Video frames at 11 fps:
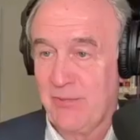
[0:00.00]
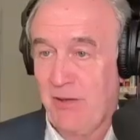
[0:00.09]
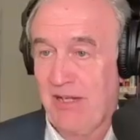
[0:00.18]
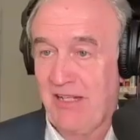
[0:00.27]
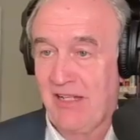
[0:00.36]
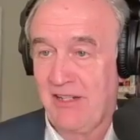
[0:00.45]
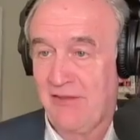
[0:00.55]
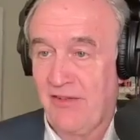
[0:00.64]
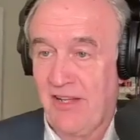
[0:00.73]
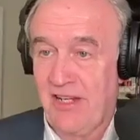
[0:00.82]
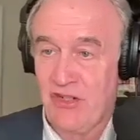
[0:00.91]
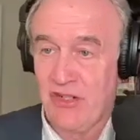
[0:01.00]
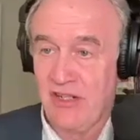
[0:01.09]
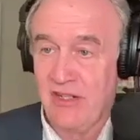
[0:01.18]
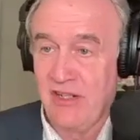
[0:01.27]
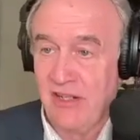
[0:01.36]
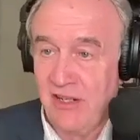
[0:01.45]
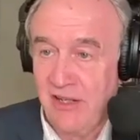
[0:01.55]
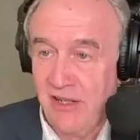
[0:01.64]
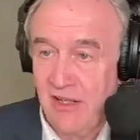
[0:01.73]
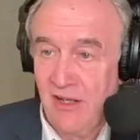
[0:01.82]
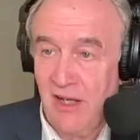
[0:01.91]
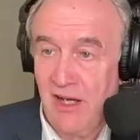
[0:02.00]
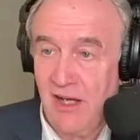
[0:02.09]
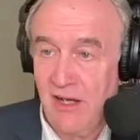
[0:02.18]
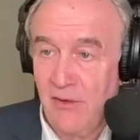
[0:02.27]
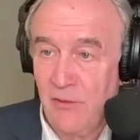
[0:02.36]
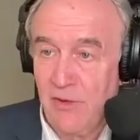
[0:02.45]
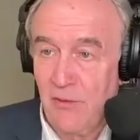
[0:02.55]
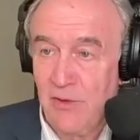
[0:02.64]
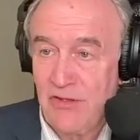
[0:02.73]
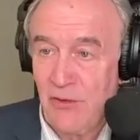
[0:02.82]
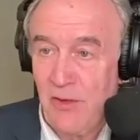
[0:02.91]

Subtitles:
the spike in inflation was